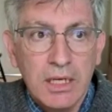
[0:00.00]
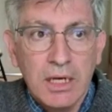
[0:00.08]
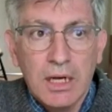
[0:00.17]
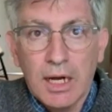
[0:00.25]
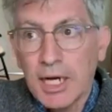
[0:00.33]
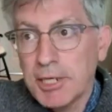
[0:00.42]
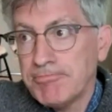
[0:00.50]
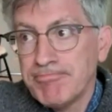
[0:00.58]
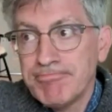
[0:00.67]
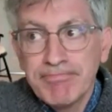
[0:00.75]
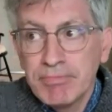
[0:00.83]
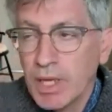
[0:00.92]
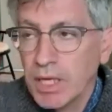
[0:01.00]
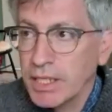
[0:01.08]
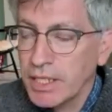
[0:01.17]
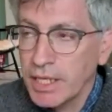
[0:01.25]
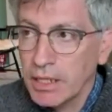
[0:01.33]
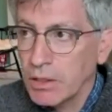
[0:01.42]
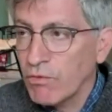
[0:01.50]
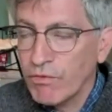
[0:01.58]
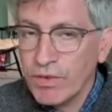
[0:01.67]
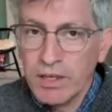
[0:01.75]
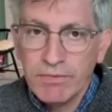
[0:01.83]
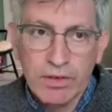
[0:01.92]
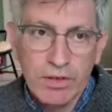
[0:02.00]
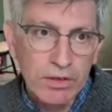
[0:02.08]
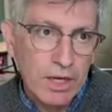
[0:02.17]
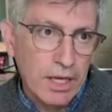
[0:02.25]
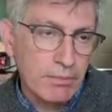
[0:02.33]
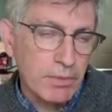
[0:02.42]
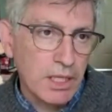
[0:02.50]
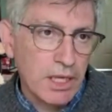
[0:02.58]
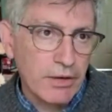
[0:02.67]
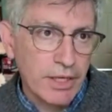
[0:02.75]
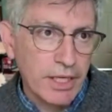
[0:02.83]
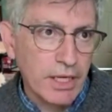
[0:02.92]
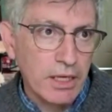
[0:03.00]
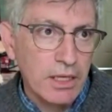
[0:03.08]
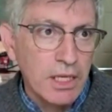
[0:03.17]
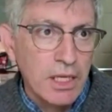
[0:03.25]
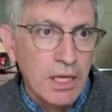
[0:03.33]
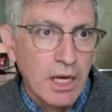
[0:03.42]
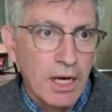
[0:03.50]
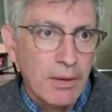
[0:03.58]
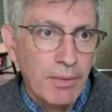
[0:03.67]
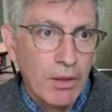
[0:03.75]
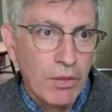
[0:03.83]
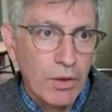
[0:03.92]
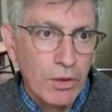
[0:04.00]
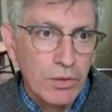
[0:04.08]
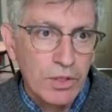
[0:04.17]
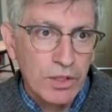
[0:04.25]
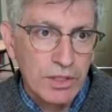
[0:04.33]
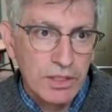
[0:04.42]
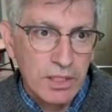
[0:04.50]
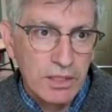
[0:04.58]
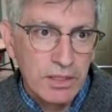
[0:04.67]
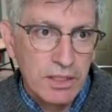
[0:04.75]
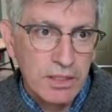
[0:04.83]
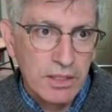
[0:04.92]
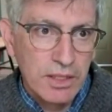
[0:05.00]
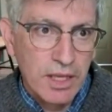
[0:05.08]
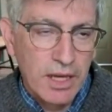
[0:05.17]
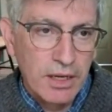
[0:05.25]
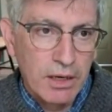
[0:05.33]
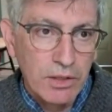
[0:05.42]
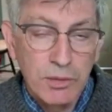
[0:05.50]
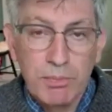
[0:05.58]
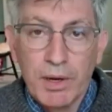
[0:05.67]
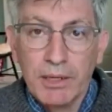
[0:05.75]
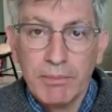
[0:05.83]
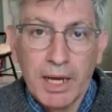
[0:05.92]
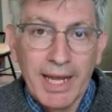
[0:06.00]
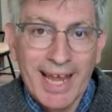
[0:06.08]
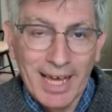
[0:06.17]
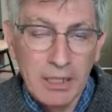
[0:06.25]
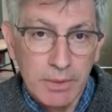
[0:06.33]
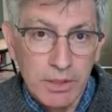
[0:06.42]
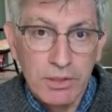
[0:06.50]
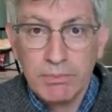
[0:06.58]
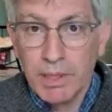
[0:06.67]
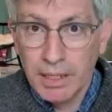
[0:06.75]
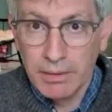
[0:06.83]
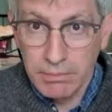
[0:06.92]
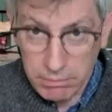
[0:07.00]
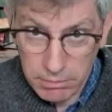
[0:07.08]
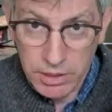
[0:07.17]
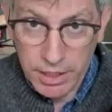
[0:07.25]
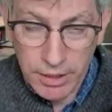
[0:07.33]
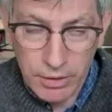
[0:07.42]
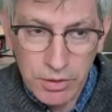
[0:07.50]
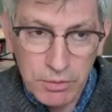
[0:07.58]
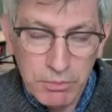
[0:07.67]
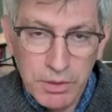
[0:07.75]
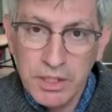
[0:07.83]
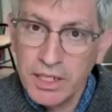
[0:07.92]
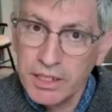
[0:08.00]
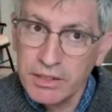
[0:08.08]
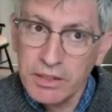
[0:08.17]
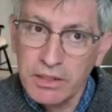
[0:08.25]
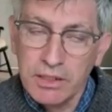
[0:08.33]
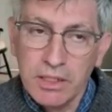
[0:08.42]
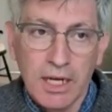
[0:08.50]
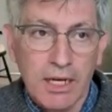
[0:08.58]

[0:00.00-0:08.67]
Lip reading: Um, Yellow fever and malaria, those are diseases that are spread by animals, by mosquitoes in particular.